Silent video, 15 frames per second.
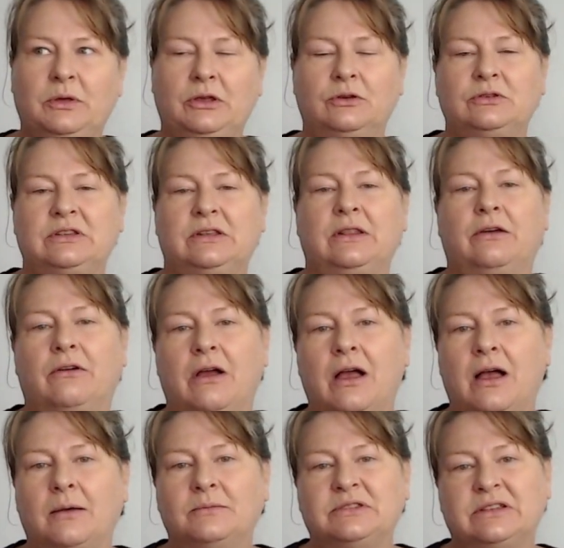using their
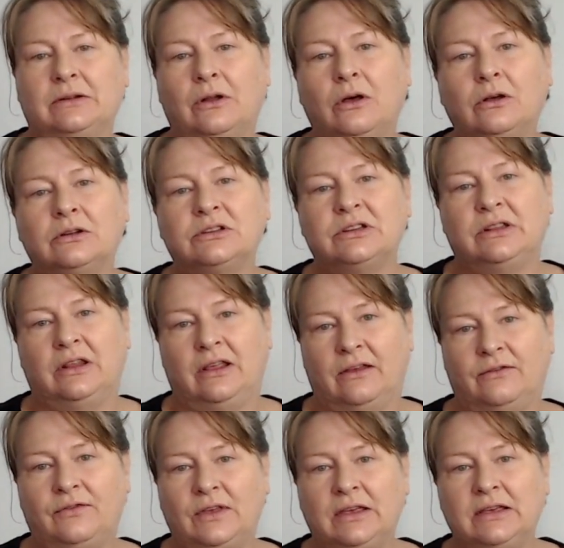arms a lot and their
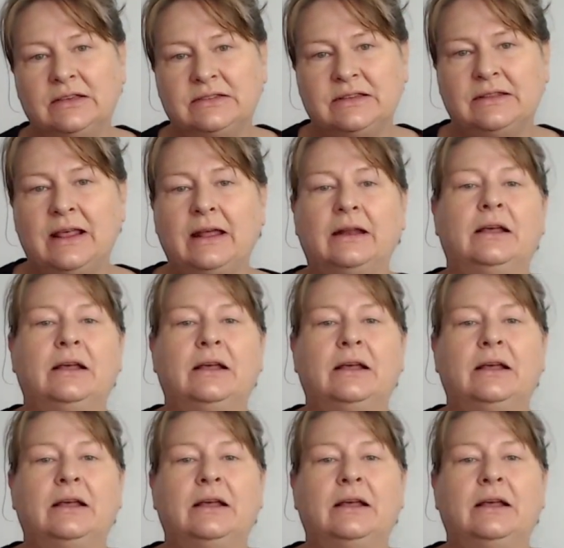fingers and that.